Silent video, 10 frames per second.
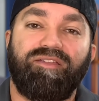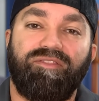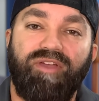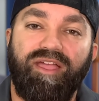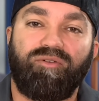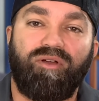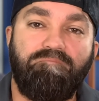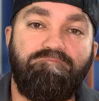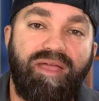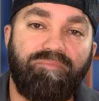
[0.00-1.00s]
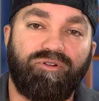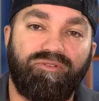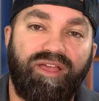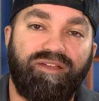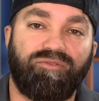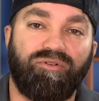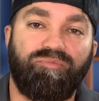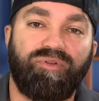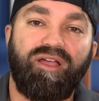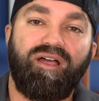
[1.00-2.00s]
that they are a member of that
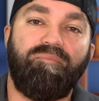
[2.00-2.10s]
group, a